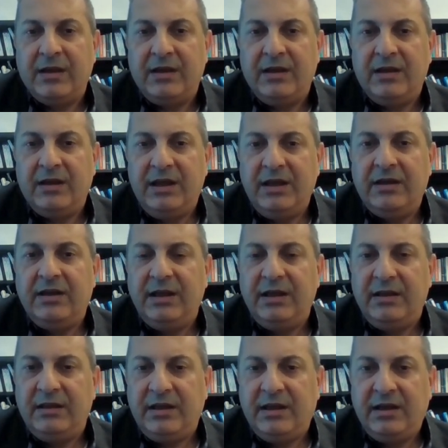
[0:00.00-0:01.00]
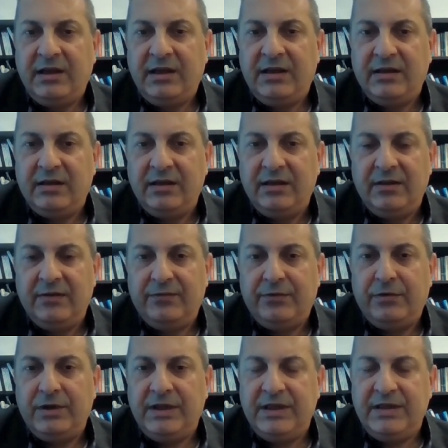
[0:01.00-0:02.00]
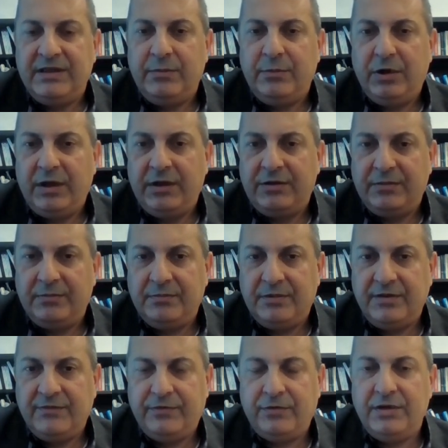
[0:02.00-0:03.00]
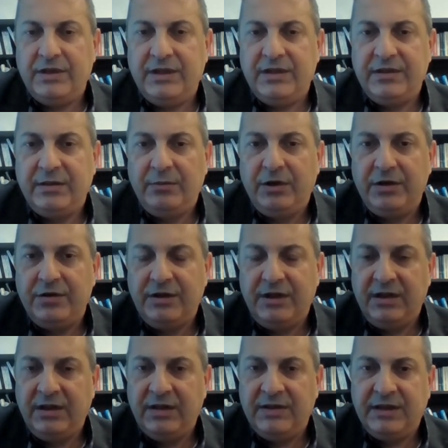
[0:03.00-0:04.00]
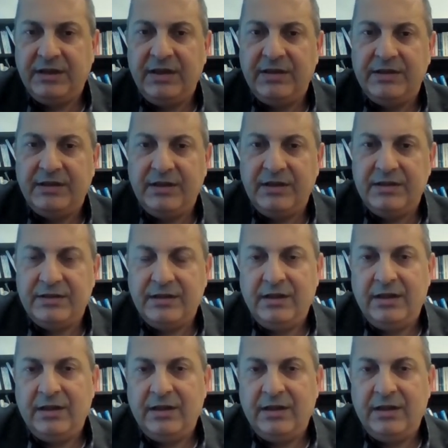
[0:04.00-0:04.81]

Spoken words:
recreate the 4D simulation. The 4D simulation in this case is